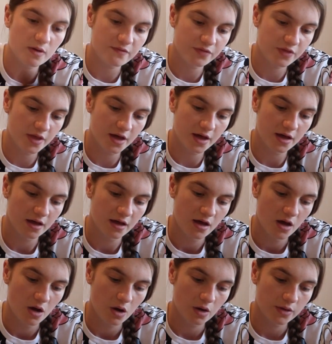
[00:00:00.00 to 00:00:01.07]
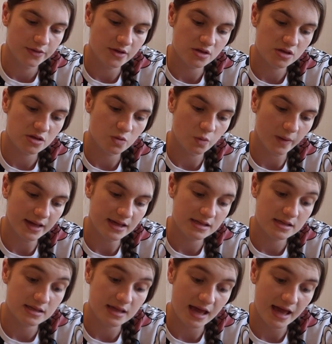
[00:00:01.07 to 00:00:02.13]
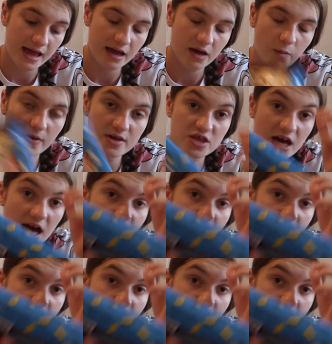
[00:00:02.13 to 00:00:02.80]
with the the sweet stick, which